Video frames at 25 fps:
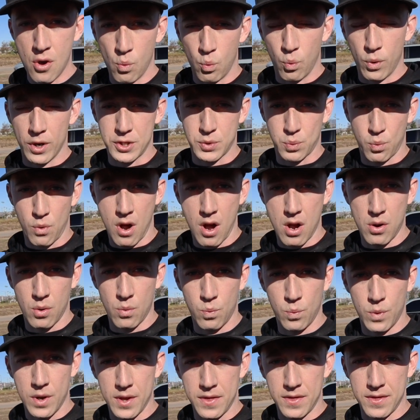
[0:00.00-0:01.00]
what's wrong
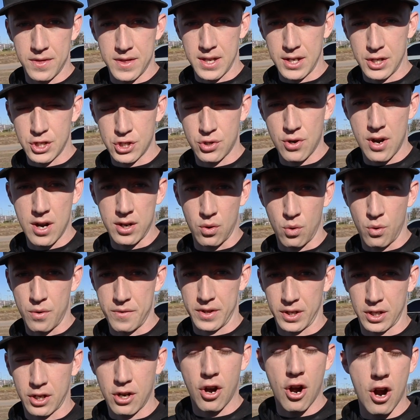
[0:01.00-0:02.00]
with the truck or
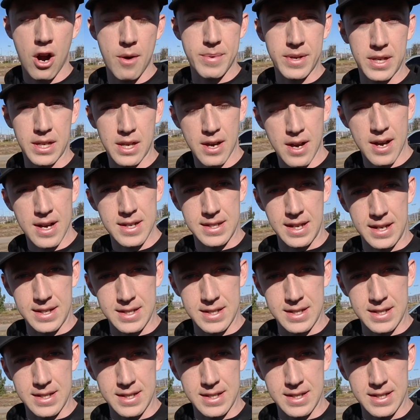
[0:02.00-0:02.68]
the car because